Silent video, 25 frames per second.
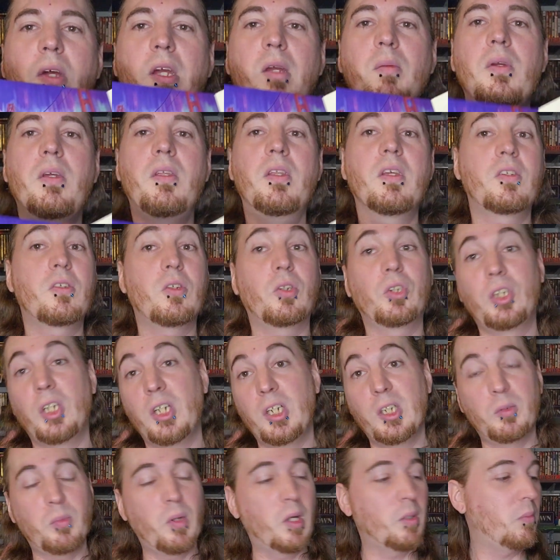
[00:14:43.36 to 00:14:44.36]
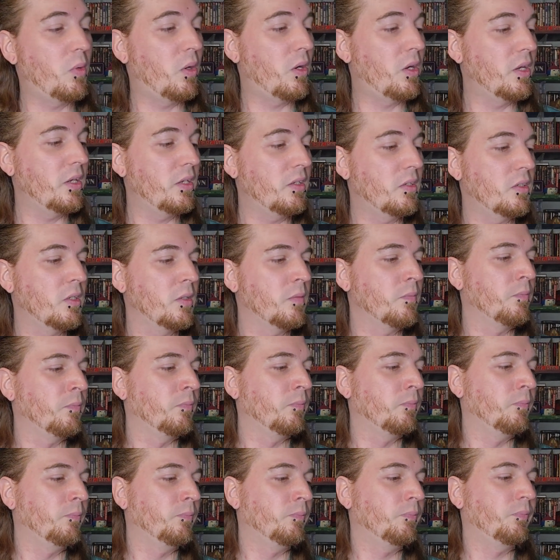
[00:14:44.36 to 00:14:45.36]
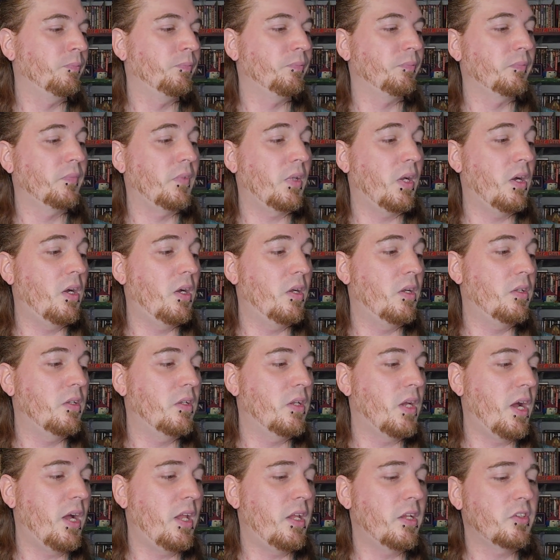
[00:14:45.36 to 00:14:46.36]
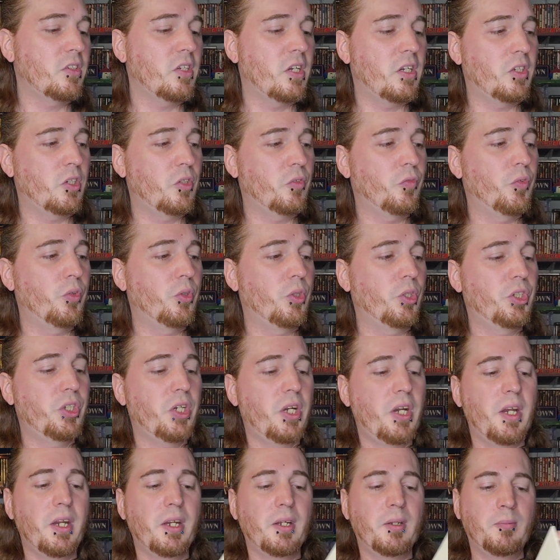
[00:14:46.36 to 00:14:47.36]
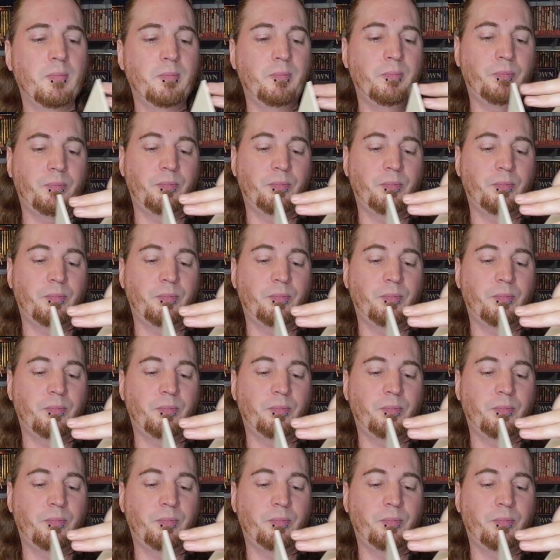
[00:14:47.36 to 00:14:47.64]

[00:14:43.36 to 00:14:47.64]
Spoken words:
maybe this will change my mind. on Alexander Fushang.